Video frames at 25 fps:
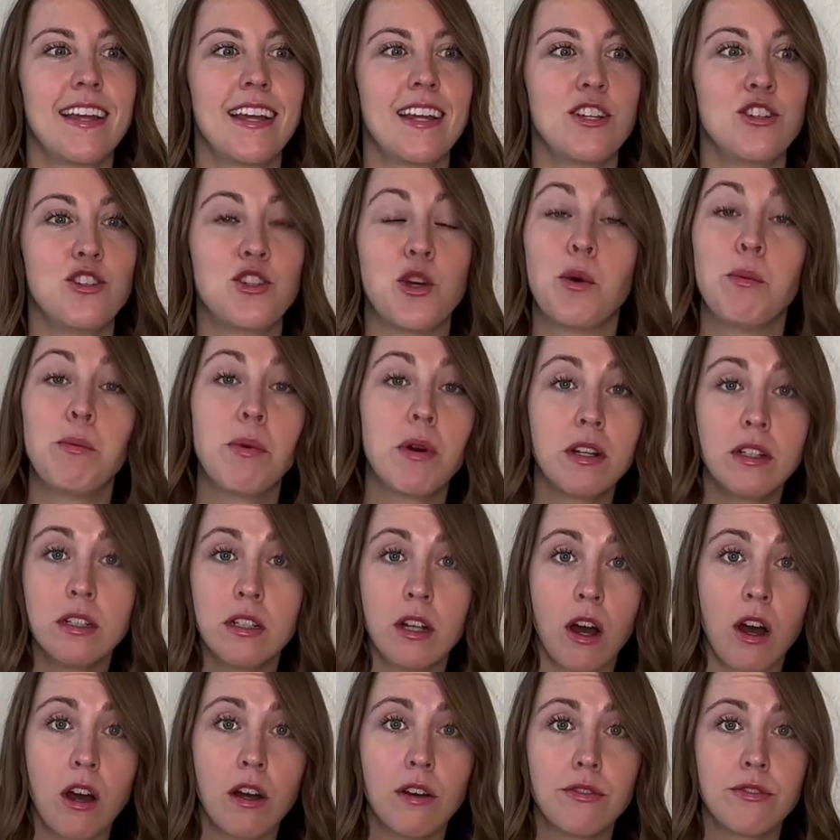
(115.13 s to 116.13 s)
don't put it
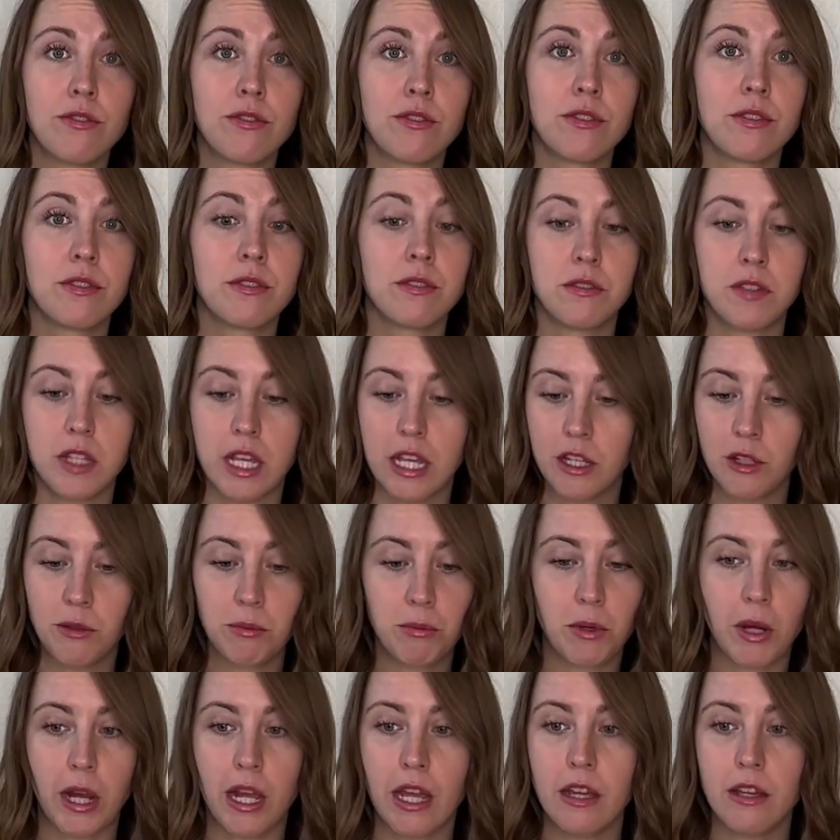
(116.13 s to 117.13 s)
off. Take a
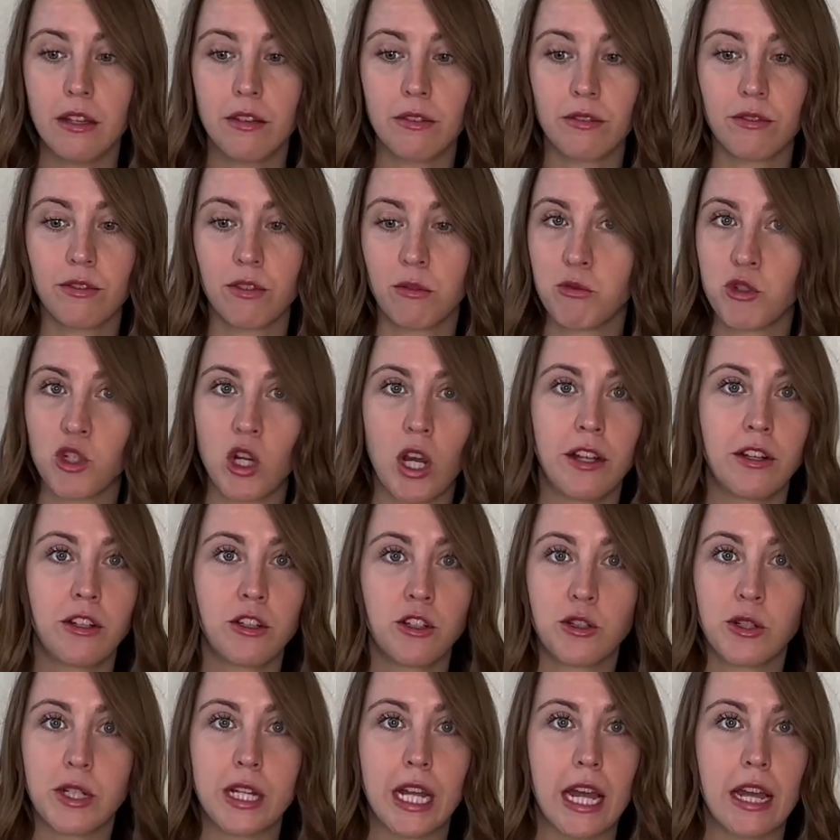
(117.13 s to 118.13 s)
break from trying to
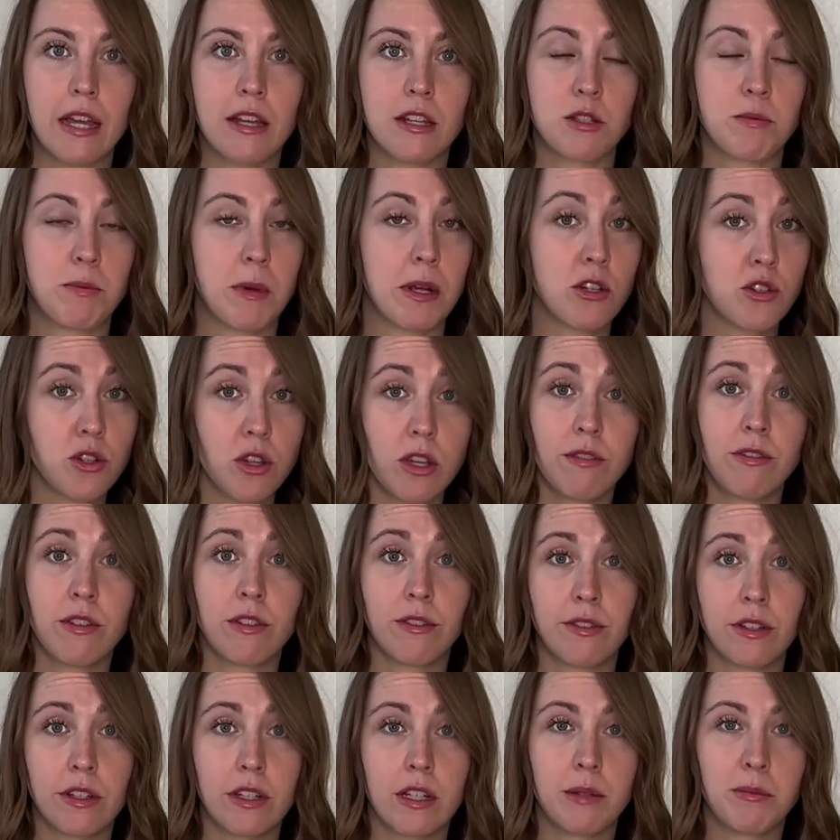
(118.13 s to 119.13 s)
create, especially if you're
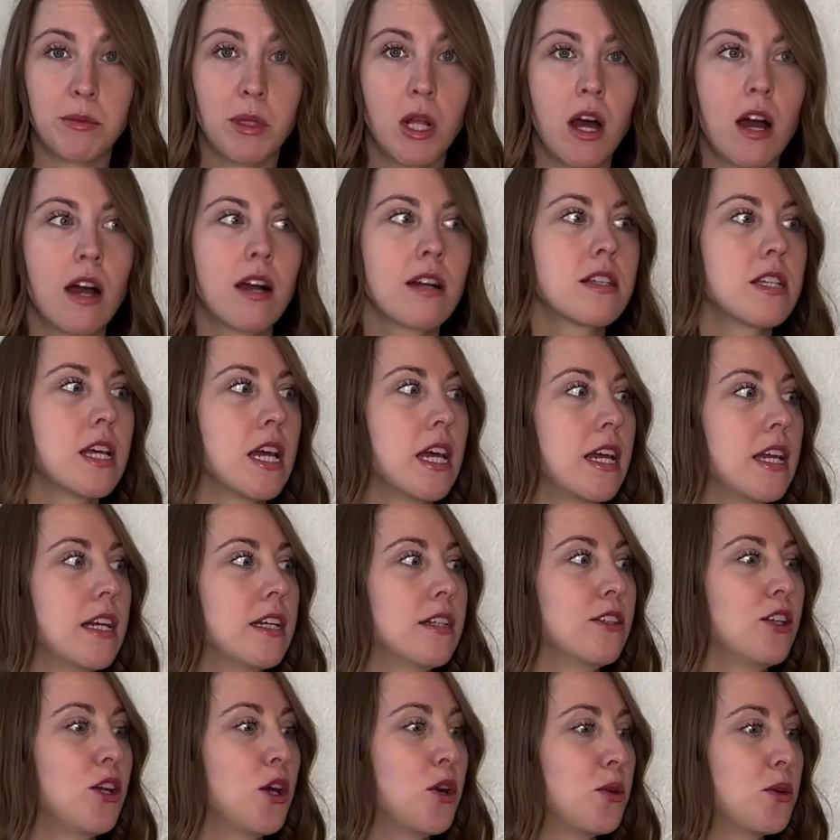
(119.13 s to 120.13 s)
feeling blocked,
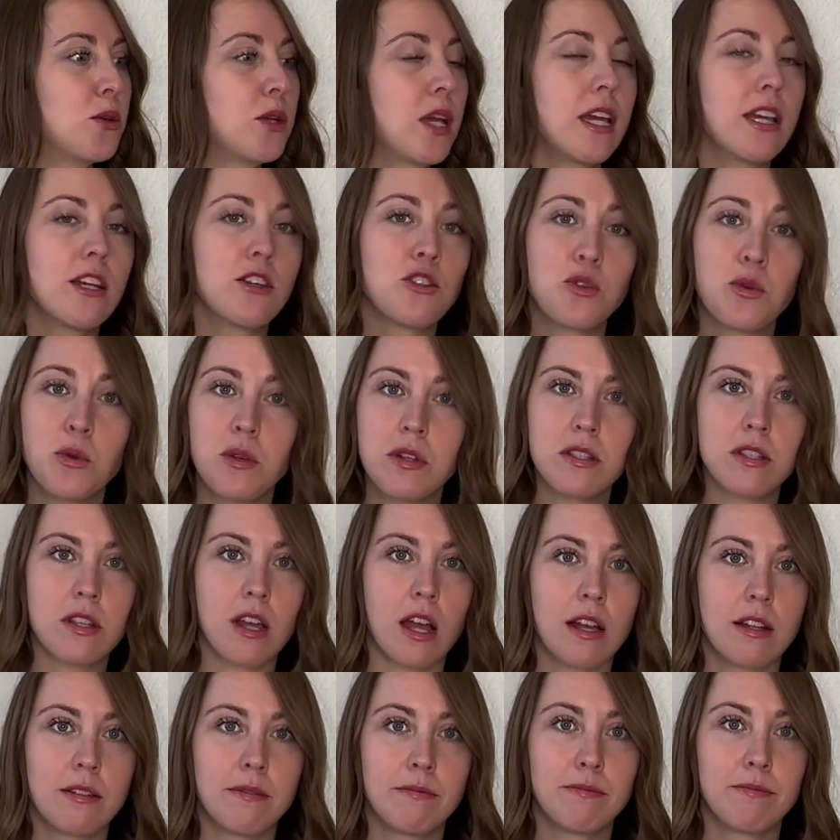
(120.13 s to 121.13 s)
and go get your chores
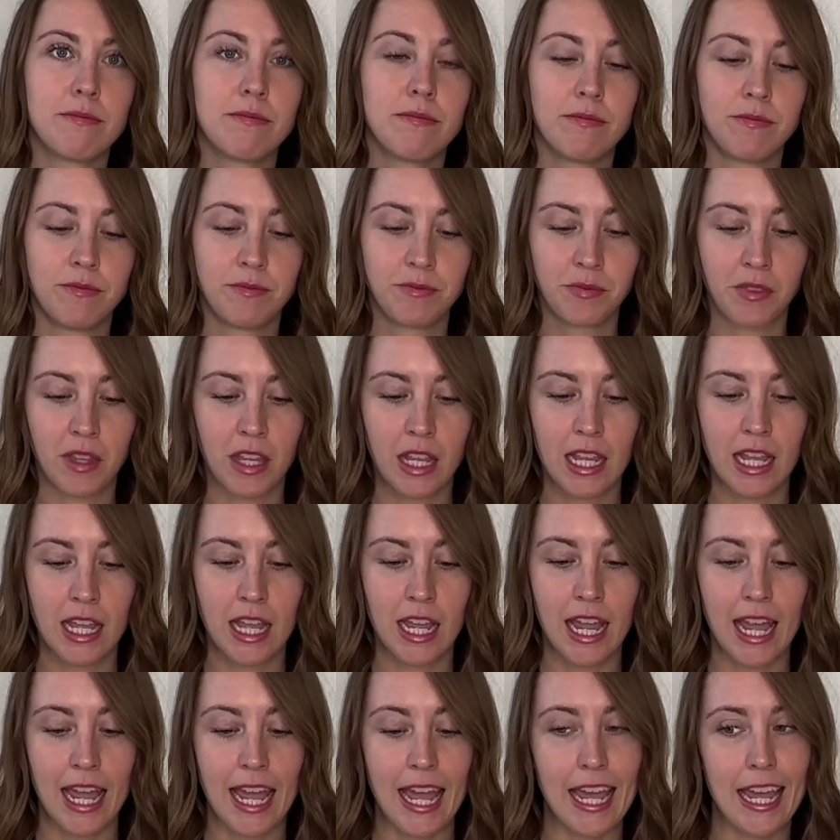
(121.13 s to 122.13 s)
done.
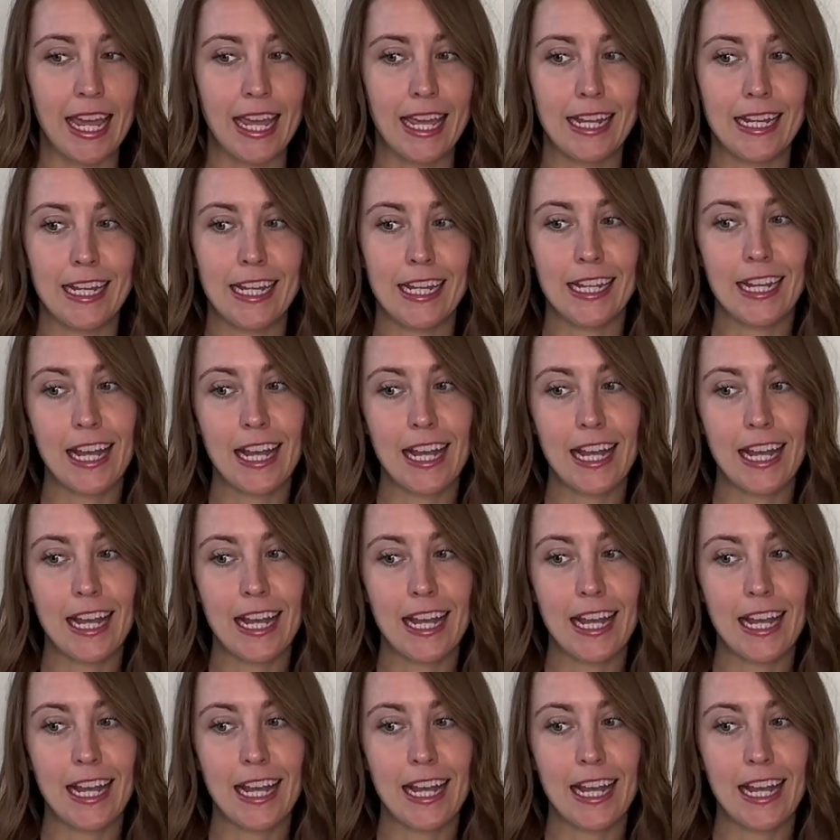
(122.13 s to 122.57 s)
And it